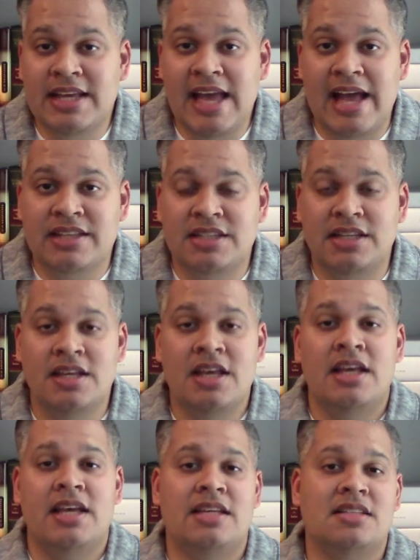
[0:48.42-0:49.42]
acid,
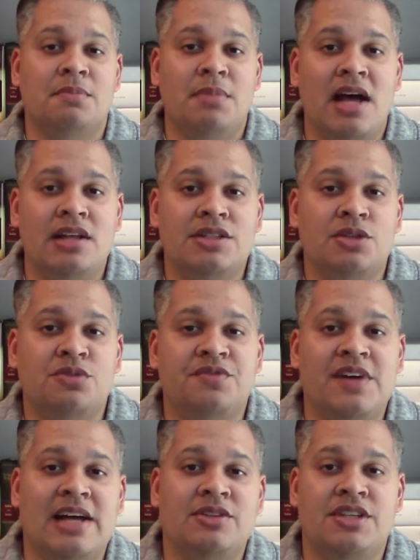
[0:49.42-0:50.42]
is a molecule
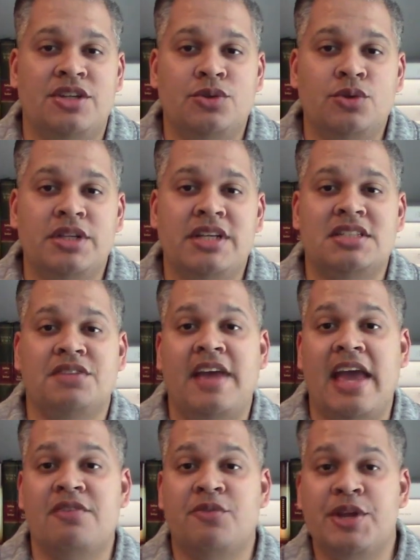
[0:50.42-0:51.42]
found in the nucleus
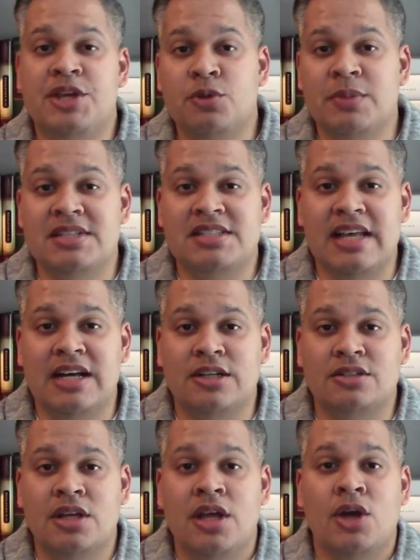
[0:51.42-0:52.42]
of every human
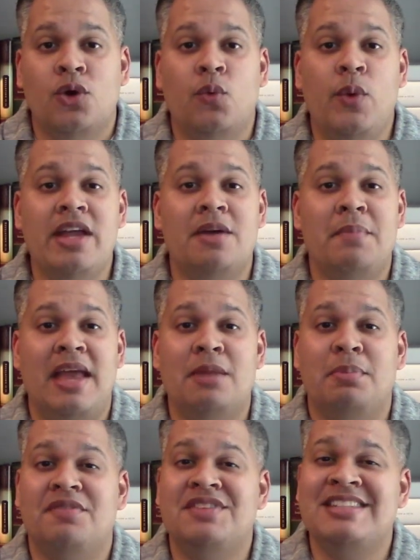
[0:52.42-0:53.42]
cell. We are made
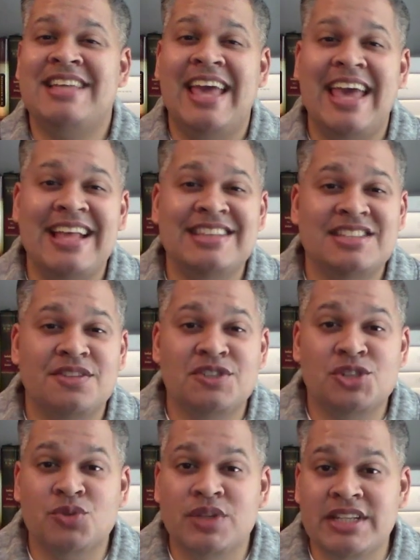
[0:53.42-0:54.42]
up of tens of
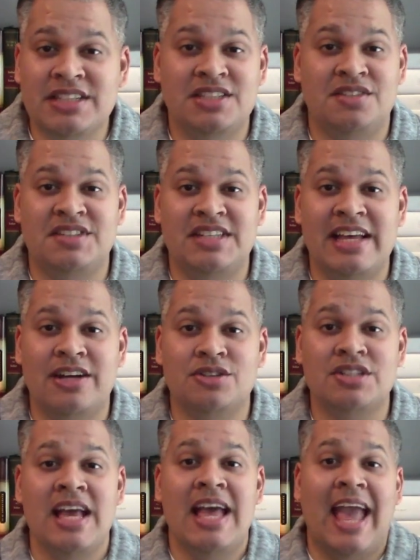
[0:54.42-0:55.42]
trillions of
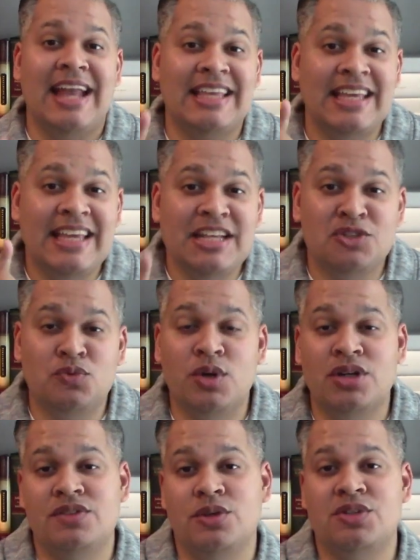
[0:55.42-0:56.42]
cells, and each
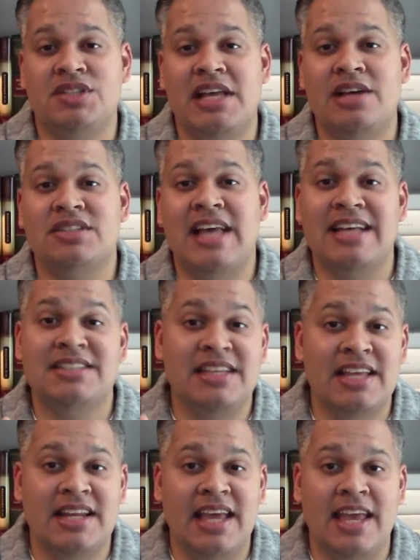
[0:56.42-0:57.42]
one of those cells has
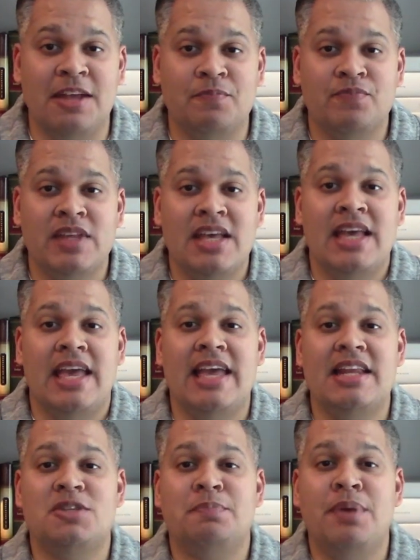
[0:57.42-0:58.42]
DNA.
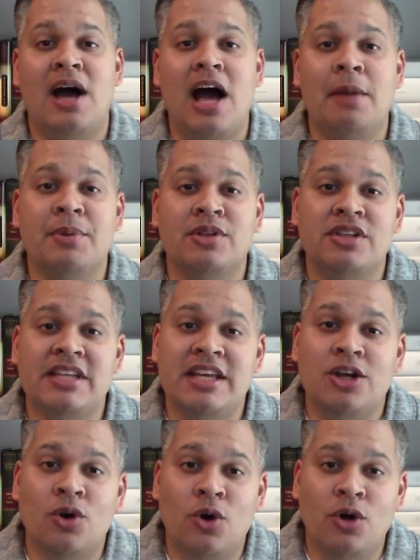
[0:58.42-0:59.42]
It is
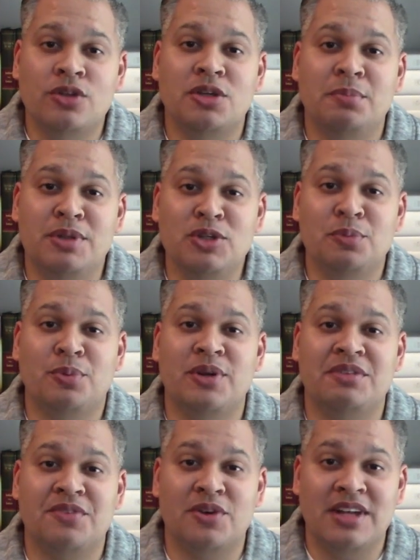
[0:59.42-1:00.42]
popularly called the
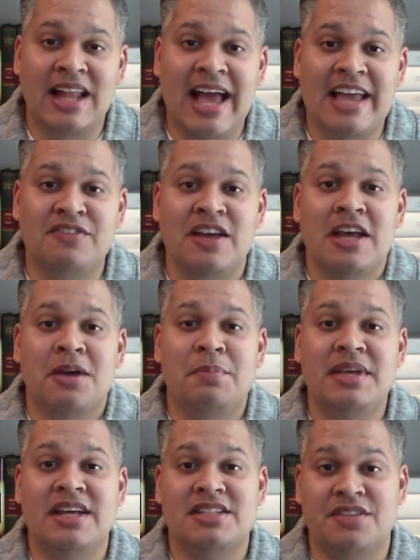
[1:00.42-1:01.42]
blueprint for life
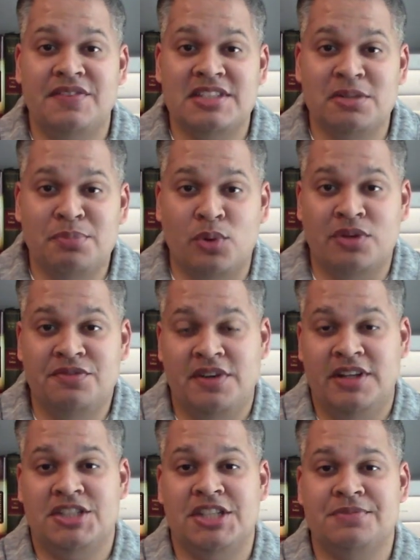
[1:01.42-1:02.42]
because of its important
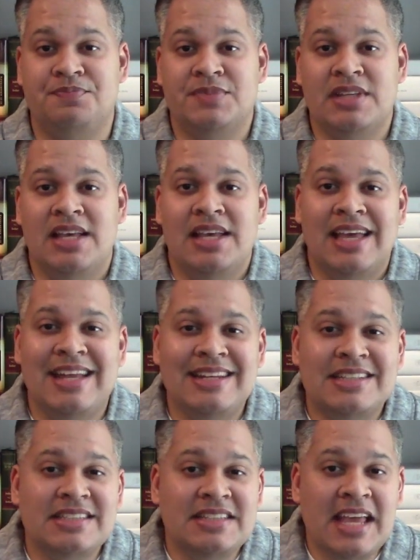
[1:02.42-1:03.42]
function. In
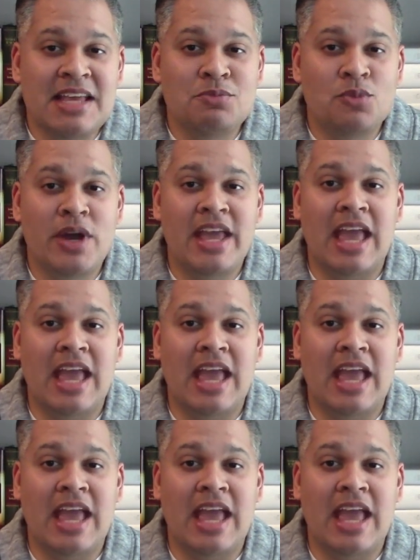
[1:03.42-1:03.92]
the same way